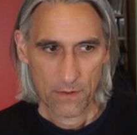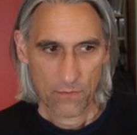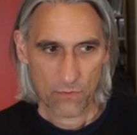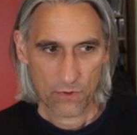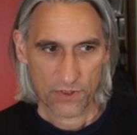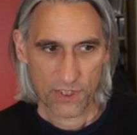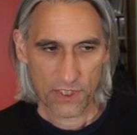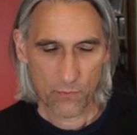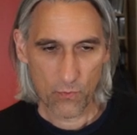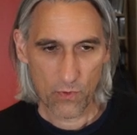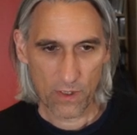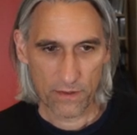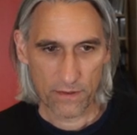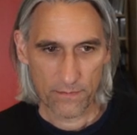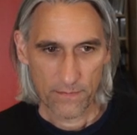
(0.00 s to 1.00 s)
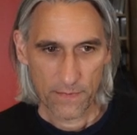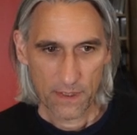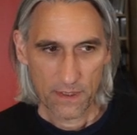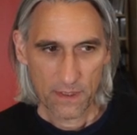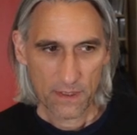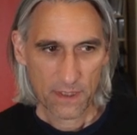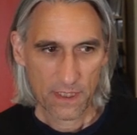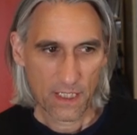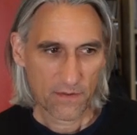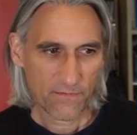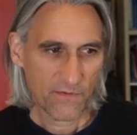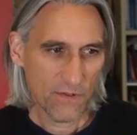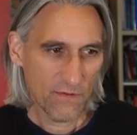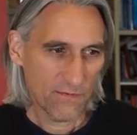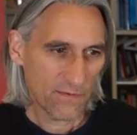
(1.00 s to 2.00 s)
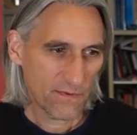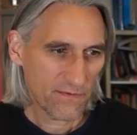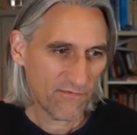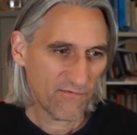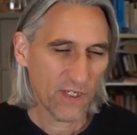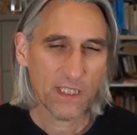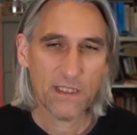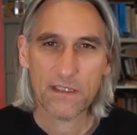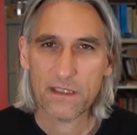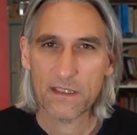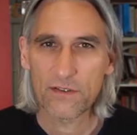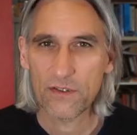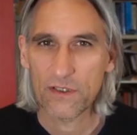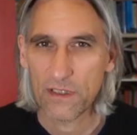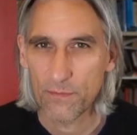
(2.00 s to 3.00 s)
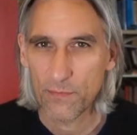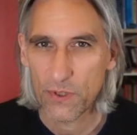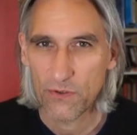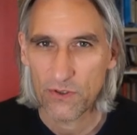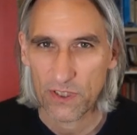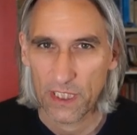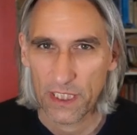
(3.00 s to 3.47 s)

Rook d1. Now, if you feed this into the computer,